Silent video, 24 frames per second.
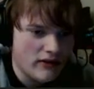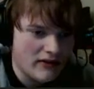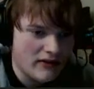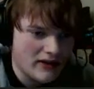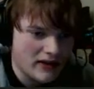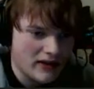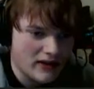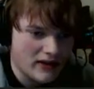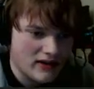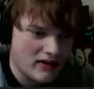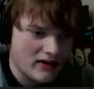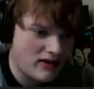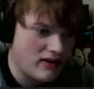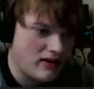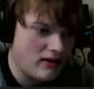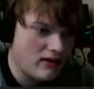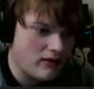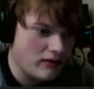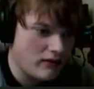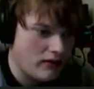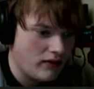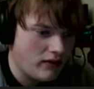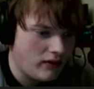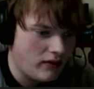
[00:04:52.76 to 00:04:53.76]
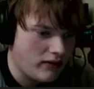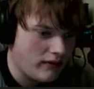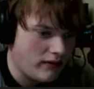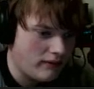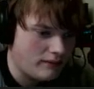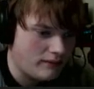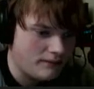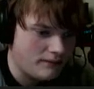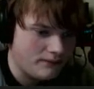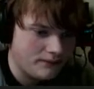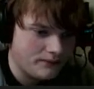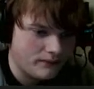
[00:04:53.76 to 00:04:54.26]
driver's license, too. Alright.
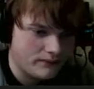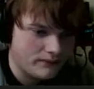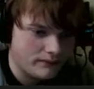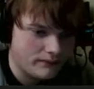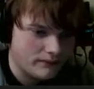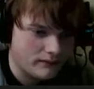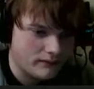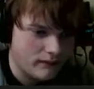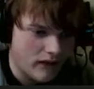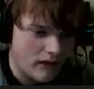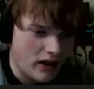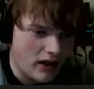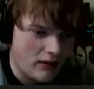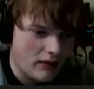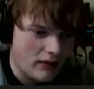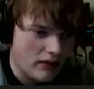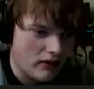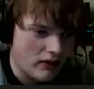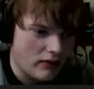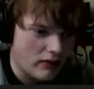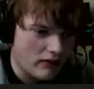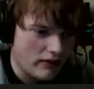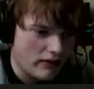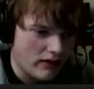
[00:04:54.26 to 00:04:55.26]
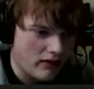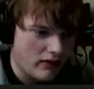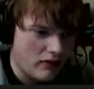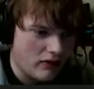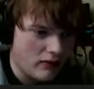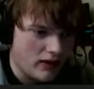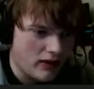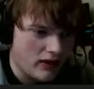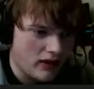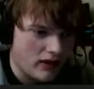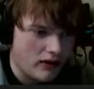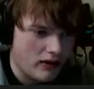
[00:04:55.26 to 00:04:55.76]
Now we can go through there, or
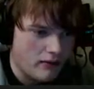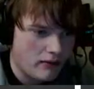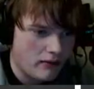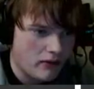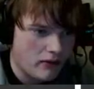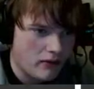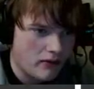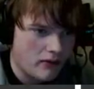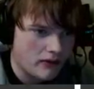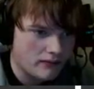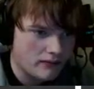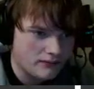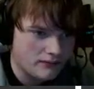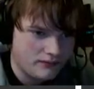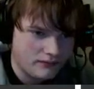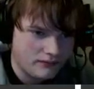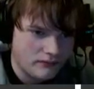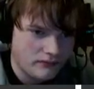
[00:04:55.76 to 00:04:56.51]
we can keep going.